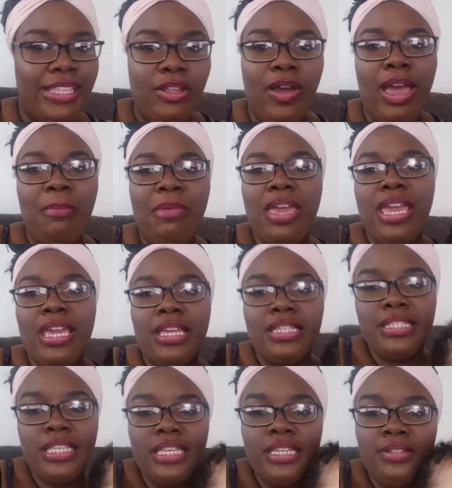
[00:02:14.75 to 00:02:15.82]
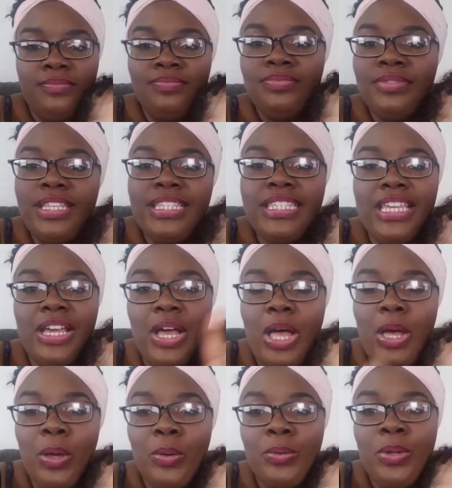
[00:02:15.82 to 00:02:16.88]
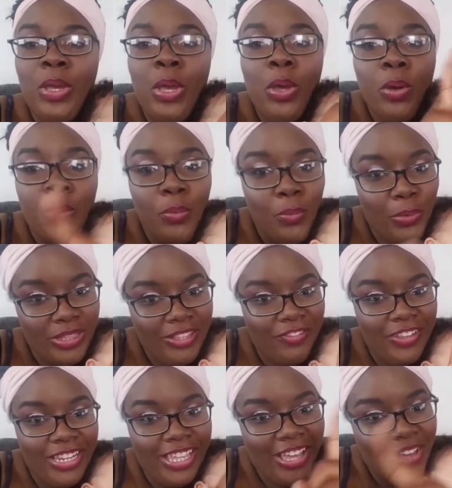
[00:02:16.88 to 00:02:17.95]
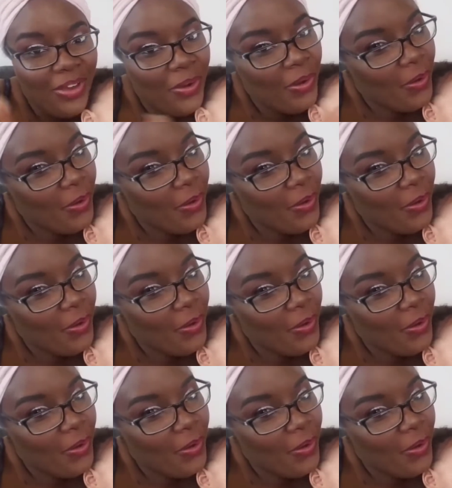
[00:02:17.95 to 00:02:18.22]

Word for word: Don't have my hands let's get on with the video.